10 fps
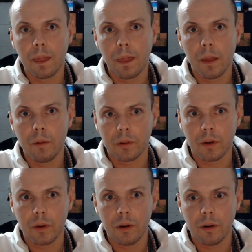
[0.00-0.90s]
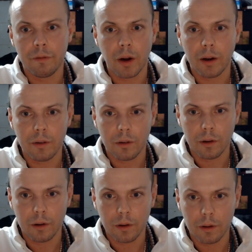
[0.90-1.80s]
a fight
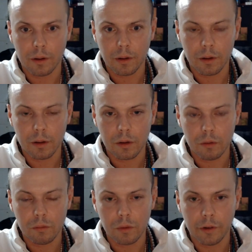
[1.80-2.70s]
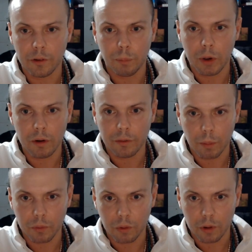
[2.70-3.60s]
or a dispute of some
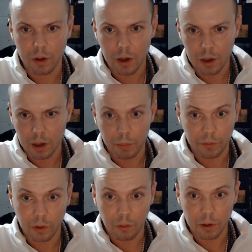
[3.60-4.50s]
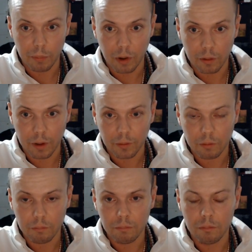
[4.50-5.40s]
sort could be slowing your progress.
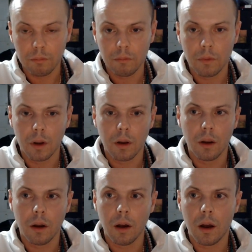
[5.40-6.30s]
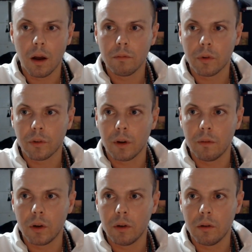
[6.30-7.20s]
For some of
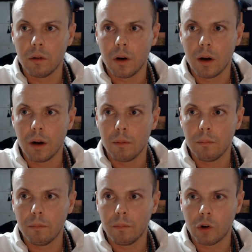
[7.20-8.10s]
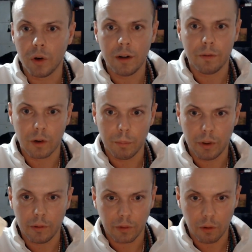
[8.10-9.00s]
you, grief could be
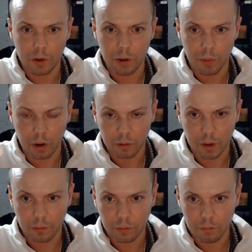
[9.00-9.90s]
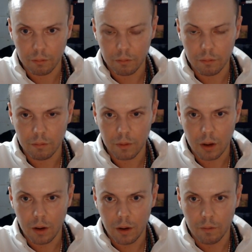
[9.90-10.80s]
slowing your progress.
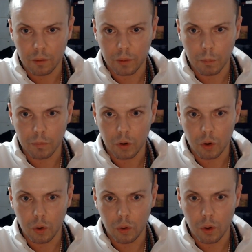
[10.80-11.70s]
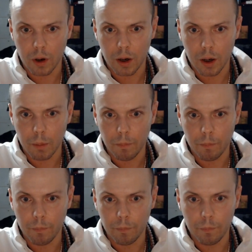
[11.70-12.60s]
For some of you,
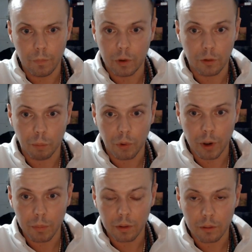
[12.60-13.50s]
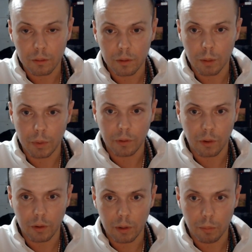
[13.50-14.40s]
disappointment could be
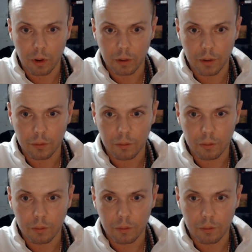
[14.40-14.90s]
slowing your progress.